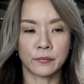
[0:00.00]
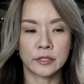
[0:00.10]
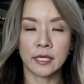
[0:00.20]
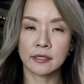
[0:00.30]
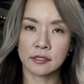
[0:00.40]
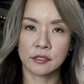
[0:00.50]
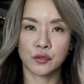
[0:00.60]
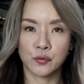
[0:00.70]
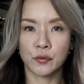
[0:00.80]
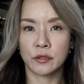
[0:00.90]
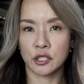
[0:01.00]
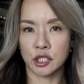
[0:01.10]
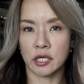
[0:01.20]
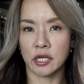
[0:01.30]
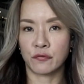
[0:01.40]
takes us through the
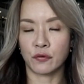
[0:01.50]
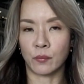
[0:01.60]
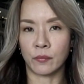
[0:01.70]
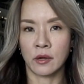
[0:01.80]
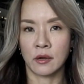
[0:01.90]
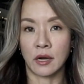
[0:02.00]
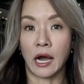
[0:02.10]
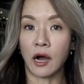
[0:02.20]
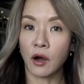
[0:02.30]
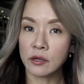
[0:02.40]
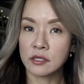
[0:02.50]
journey from how